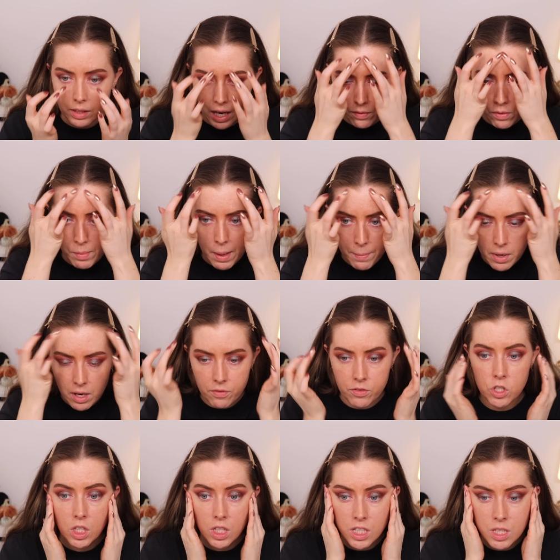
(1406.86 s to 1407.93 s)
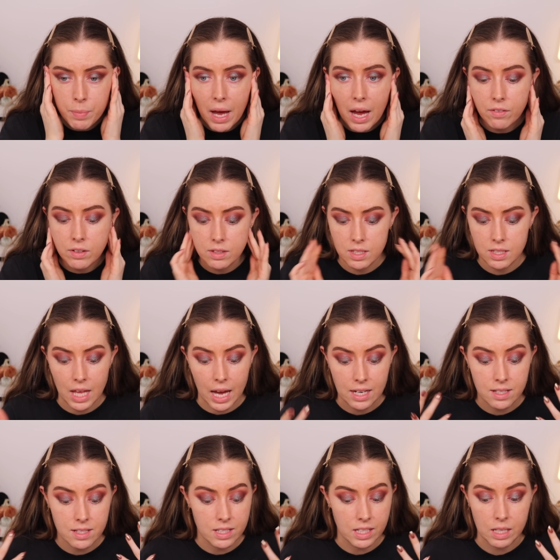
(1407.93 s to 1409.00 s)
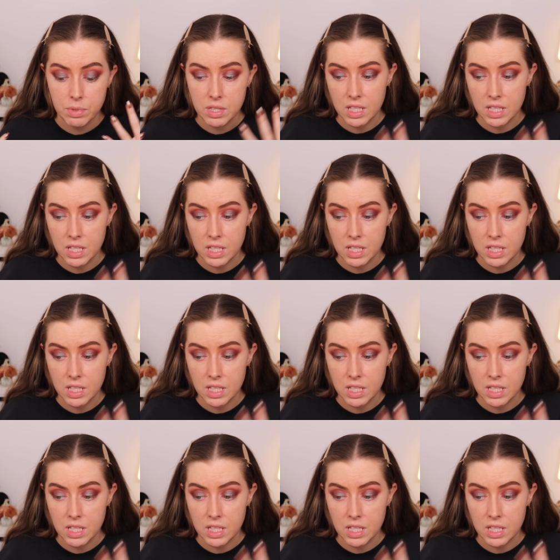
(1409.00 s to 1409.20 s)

Now remember Virginia's parents, they sleep